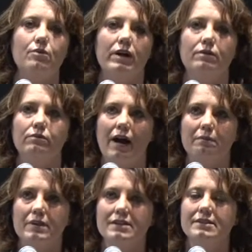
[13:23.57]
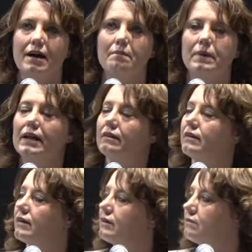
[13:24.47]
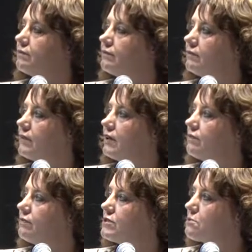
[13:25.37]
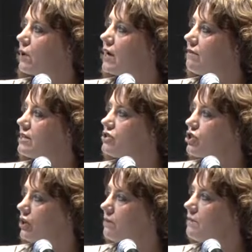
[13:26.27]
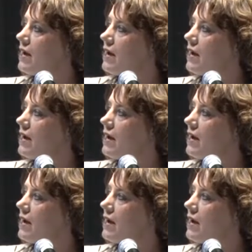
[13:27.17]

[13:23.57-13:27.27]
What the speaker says: We wrapped this up in the spring of this year.